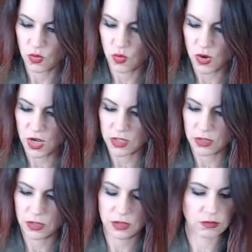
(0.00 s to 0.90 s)

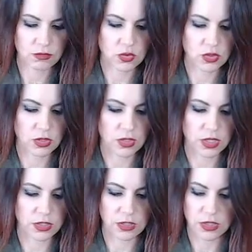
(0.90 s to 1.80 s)
one more
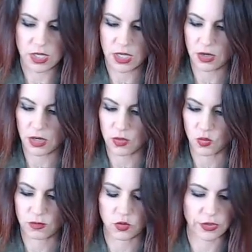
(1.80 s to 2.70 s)
onion there and
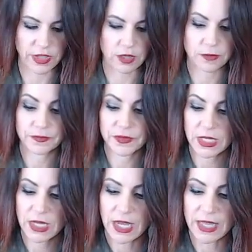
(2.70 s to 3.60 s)
one more there.
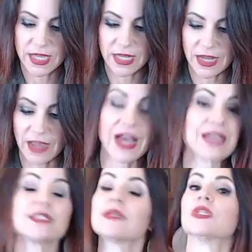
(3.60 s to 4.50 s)
And then I've
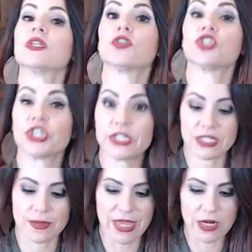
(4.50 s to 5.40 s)
got some little cherry
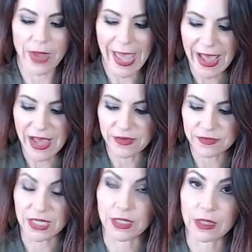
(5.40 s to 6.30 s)
tomato
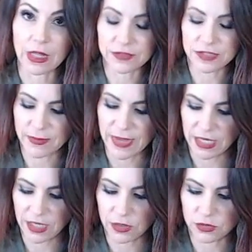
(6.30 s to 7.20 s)
halves. I love
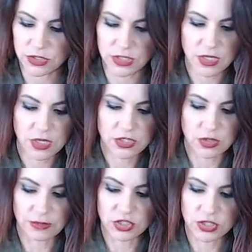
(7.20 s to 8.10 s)
tomatoes,
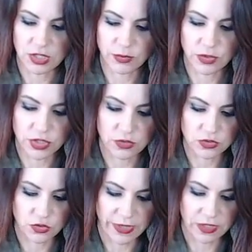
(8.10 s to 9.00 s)
so I'm just going to put
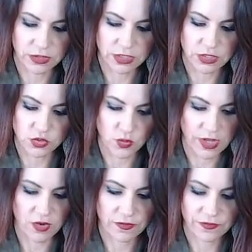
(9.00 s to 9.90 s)
those around as
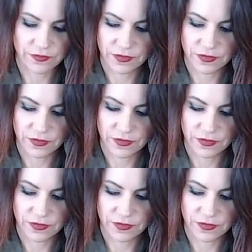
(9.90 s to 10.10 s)
well.